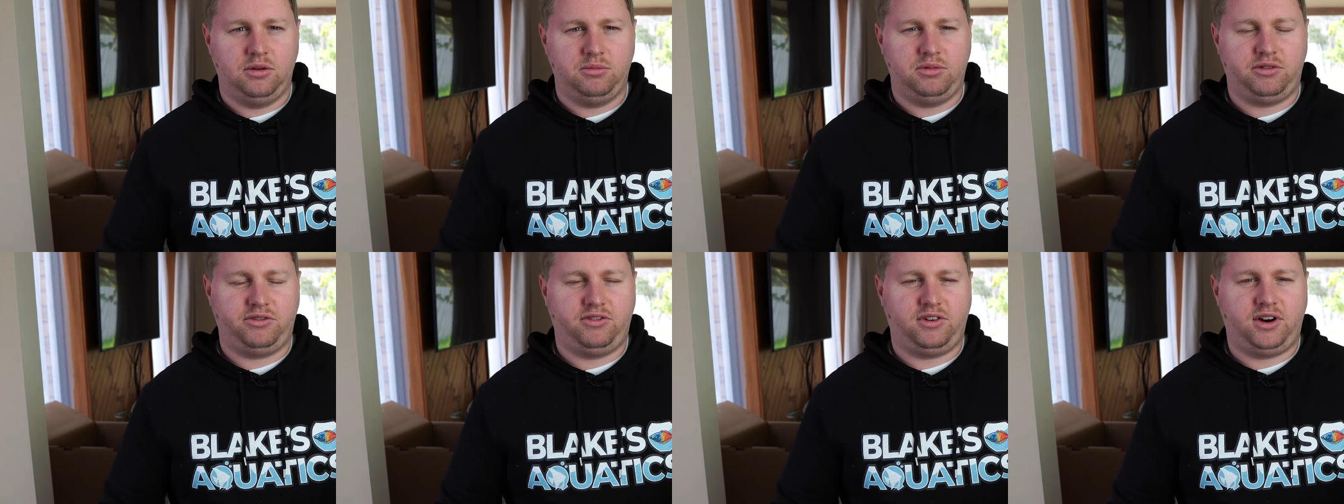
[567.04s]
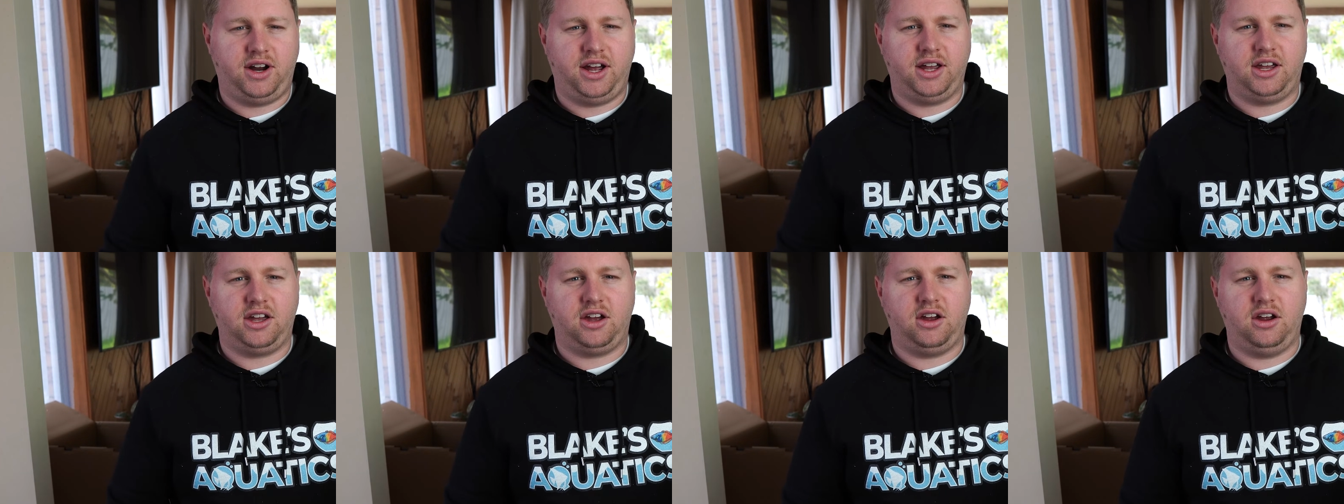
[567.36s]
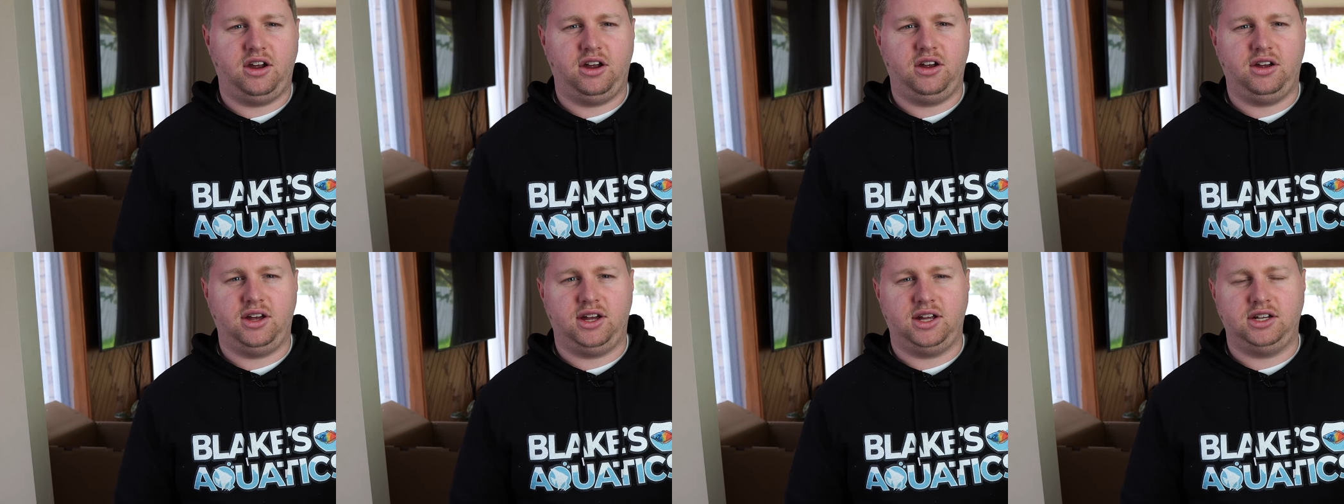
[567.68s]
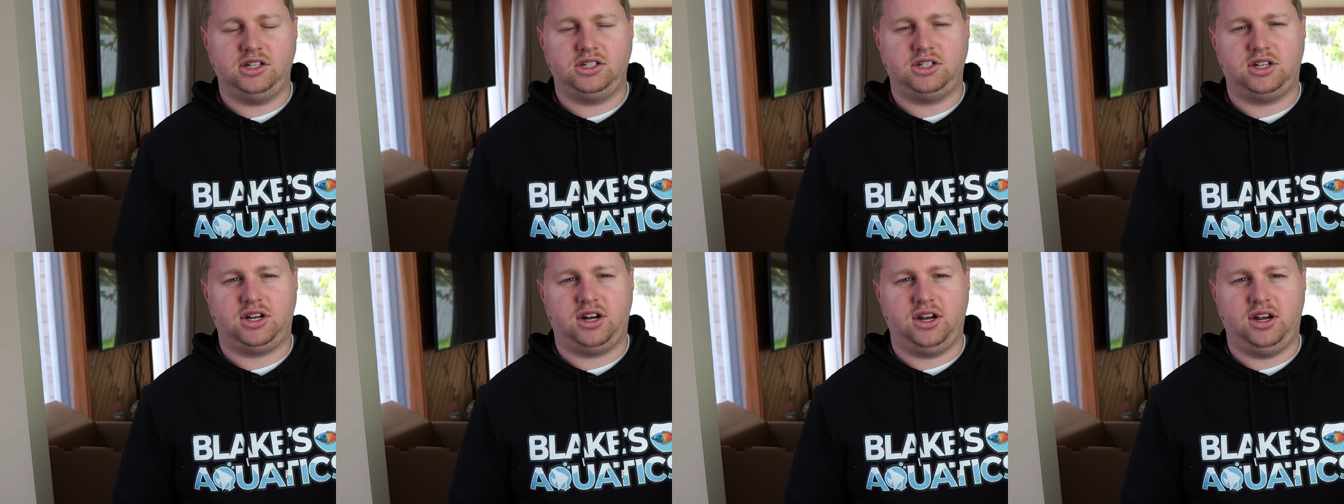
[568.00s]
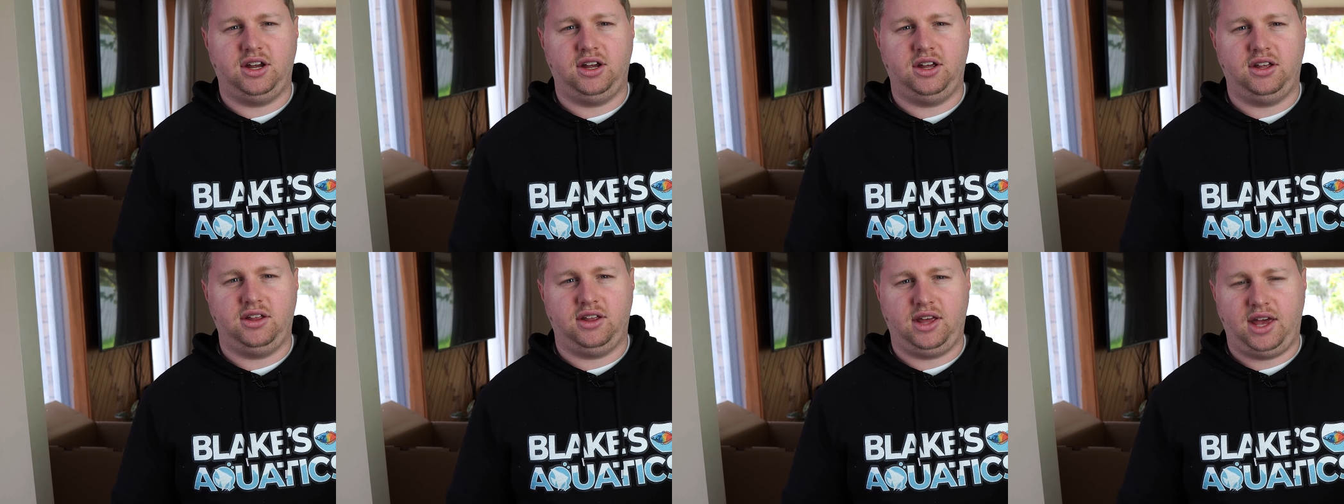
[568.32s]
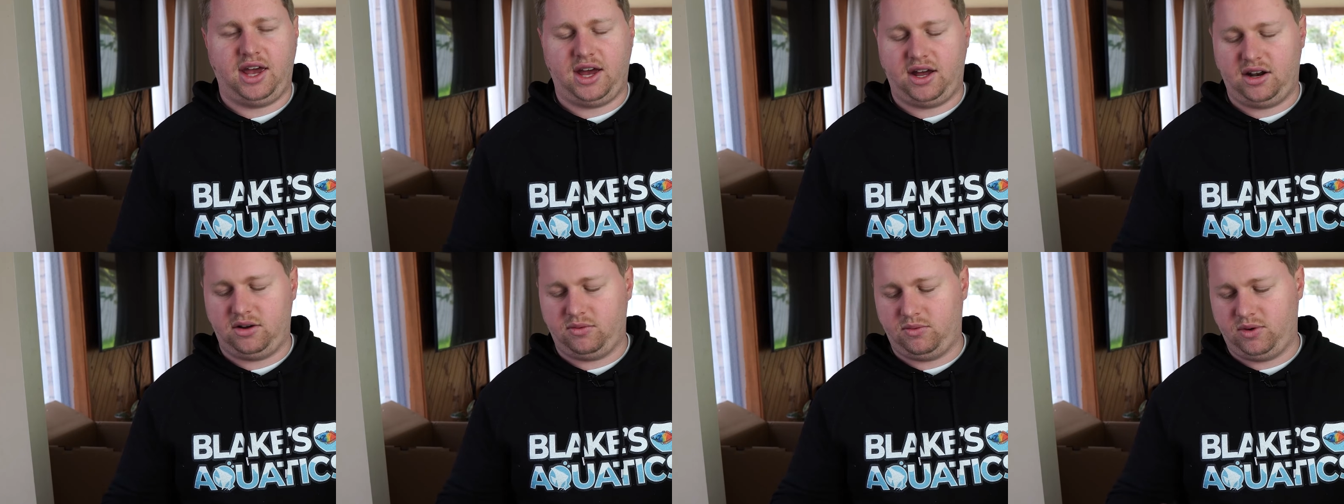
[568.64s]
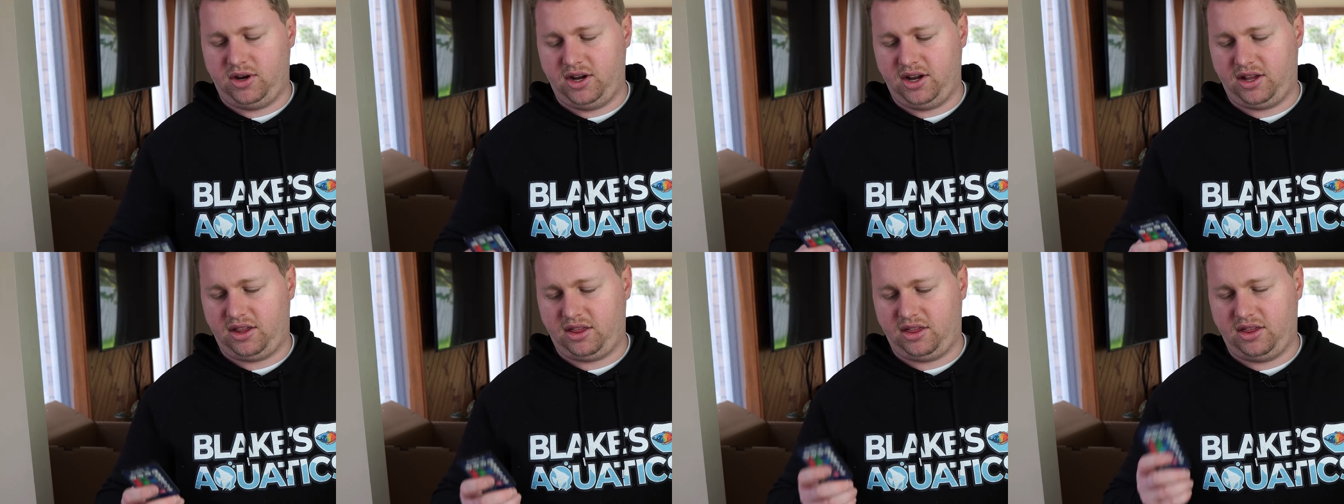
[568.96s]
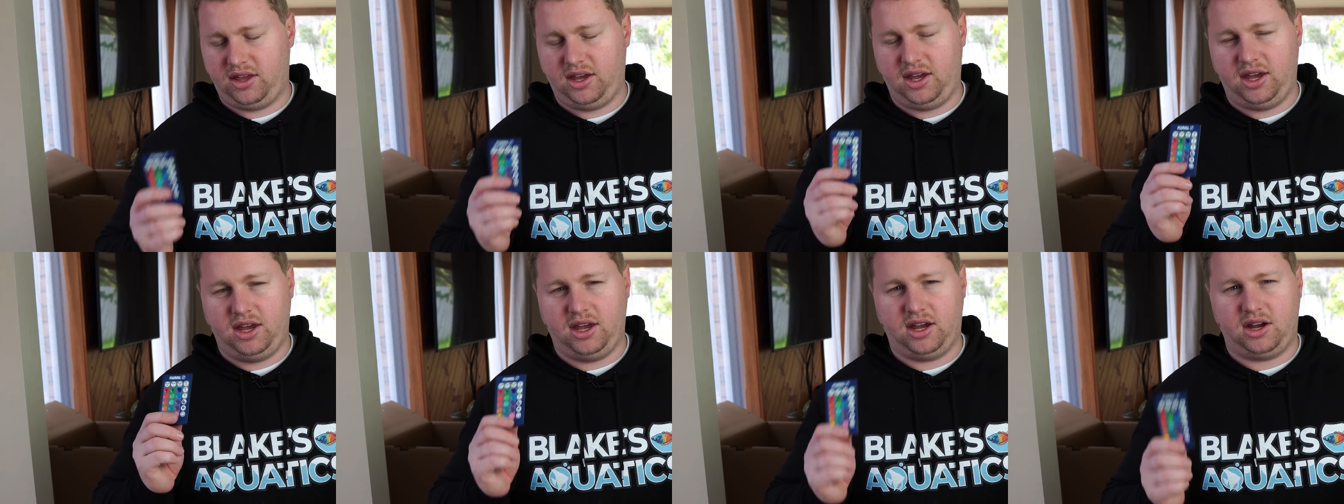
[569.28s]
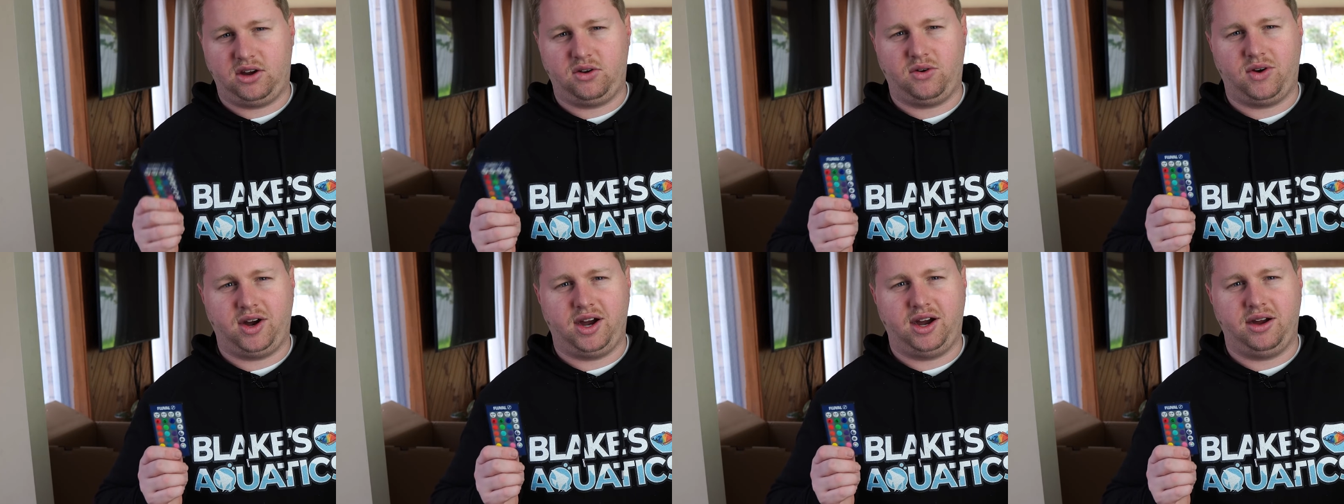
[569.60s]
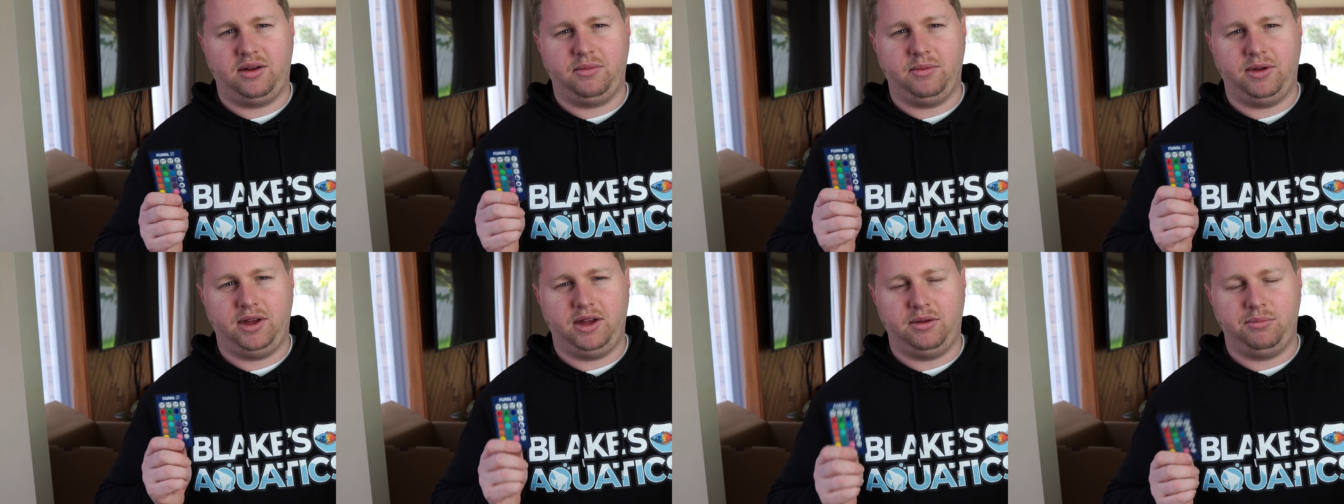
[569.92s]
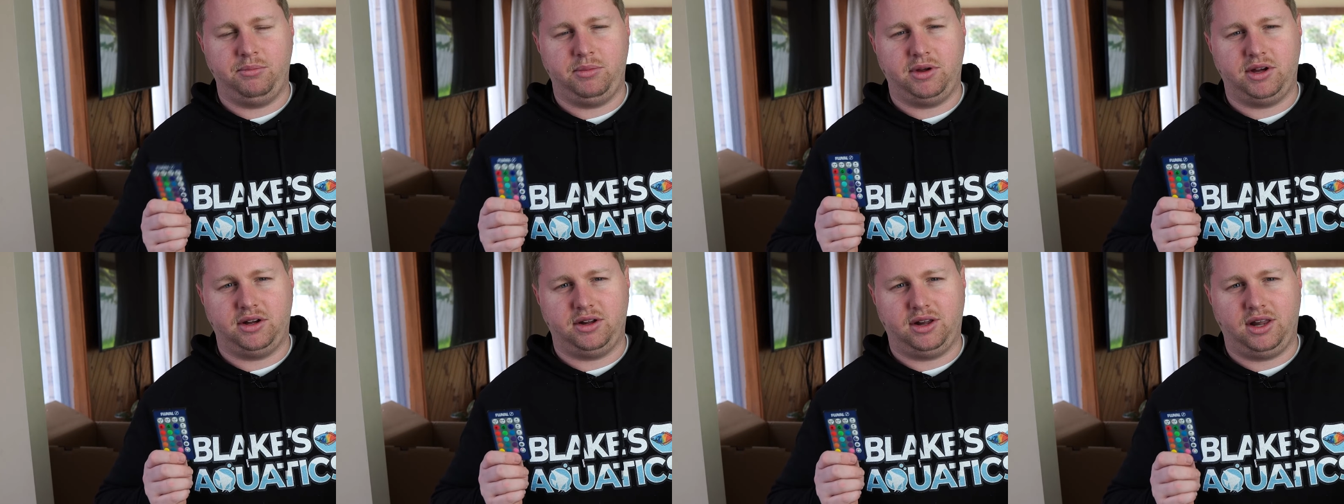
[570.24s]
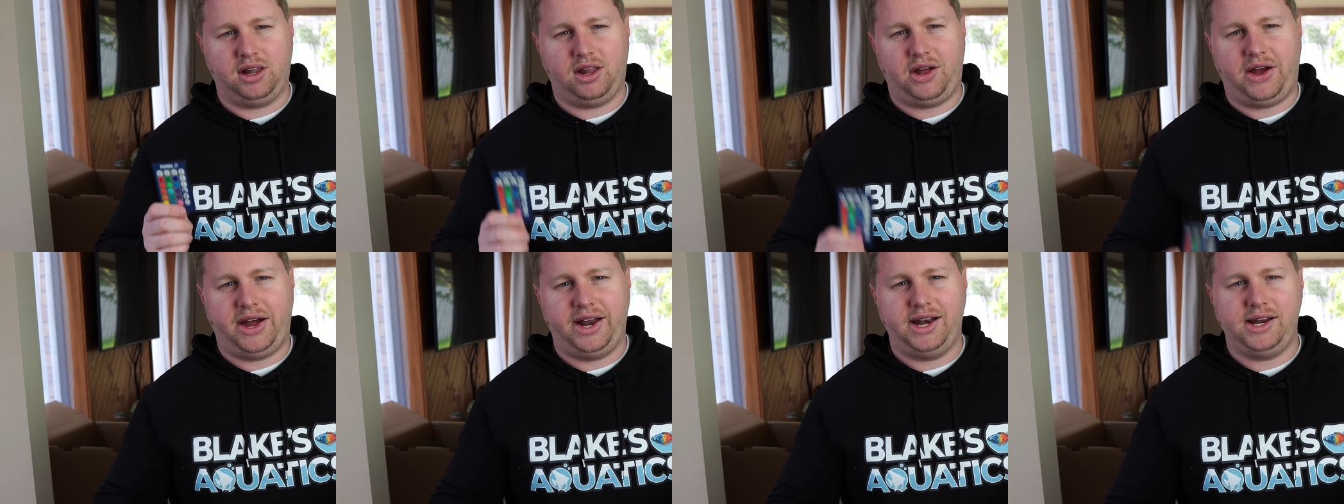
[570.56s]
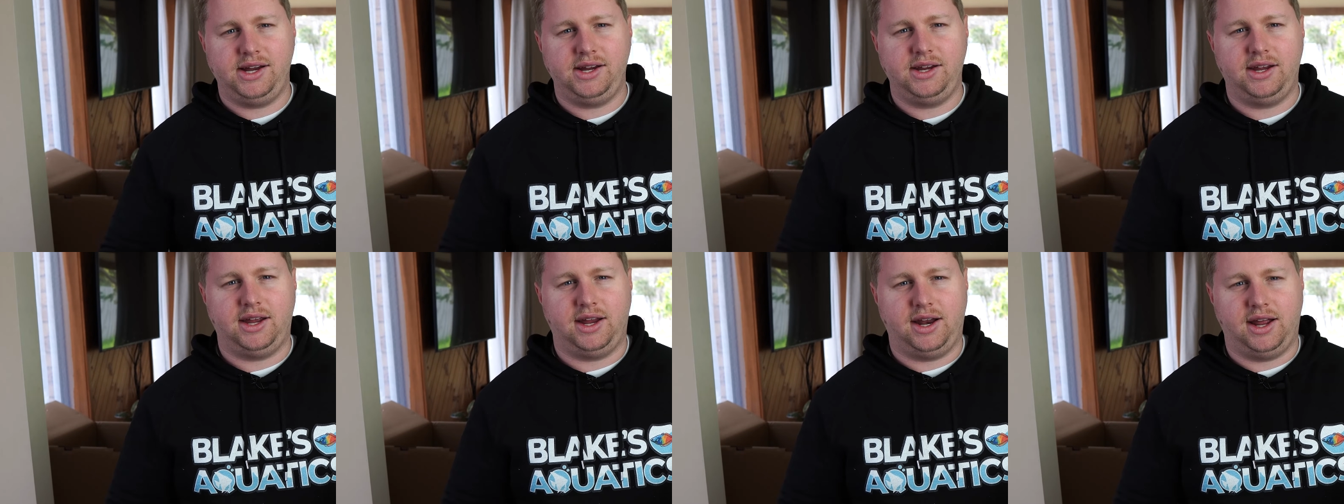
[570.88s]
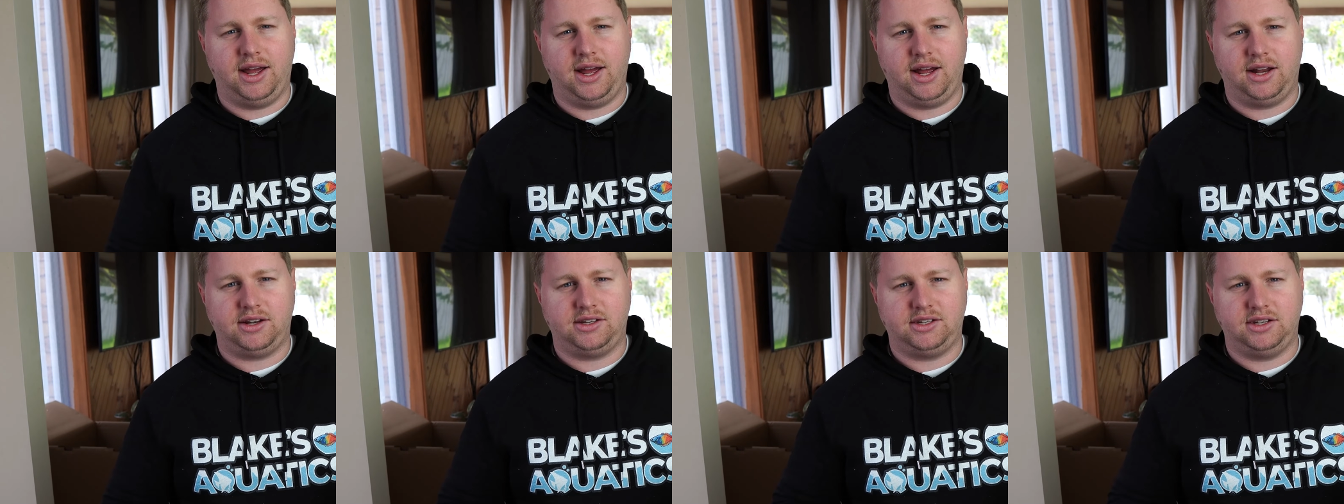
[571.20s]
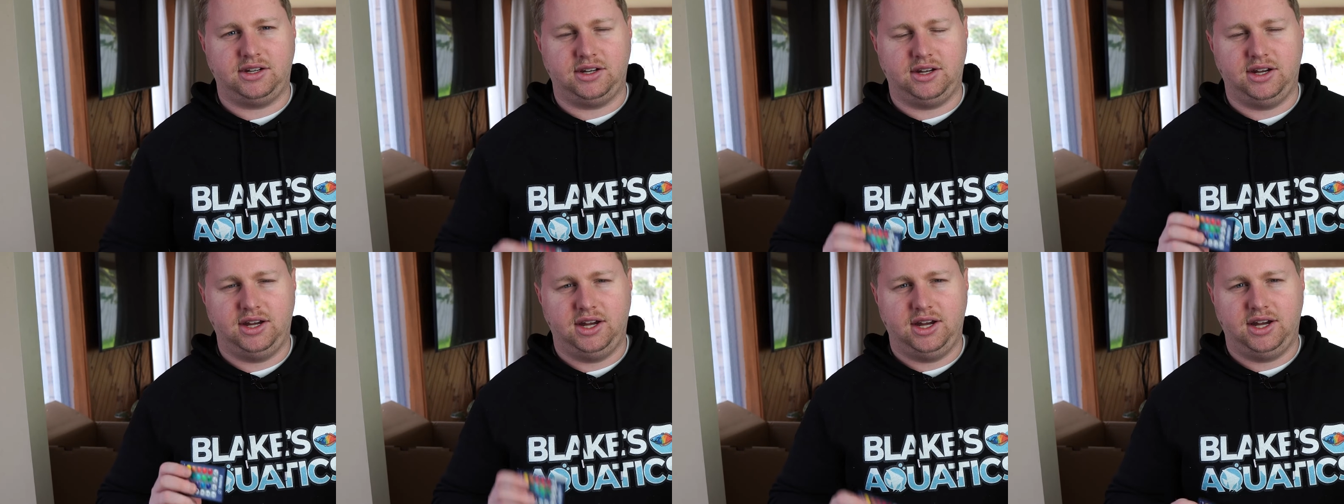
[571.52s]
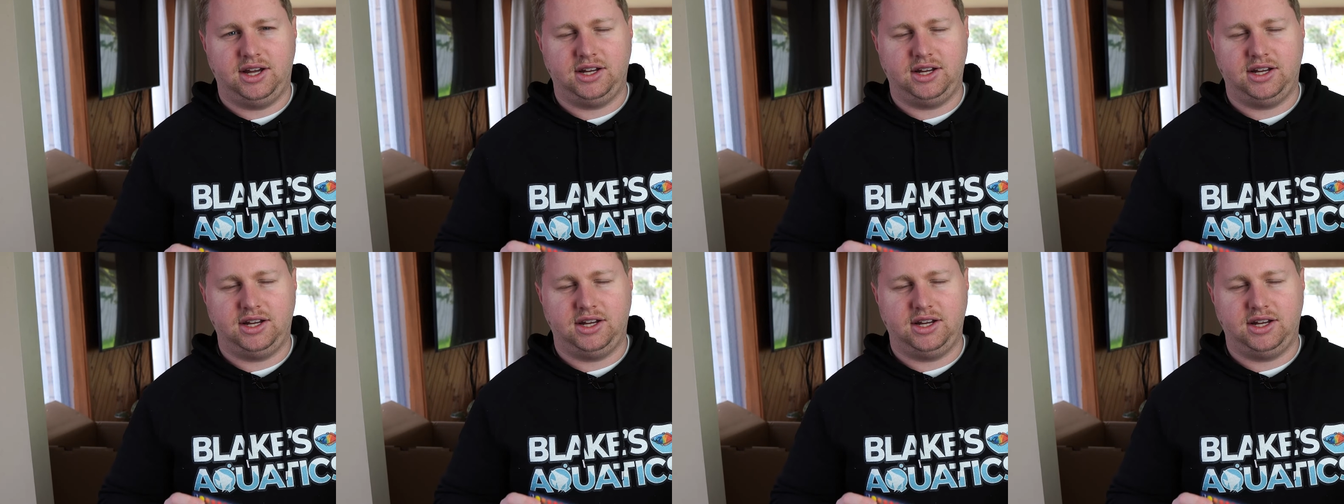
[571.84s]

Before I go and show you how to work the aquarium inbuilt lighting and how to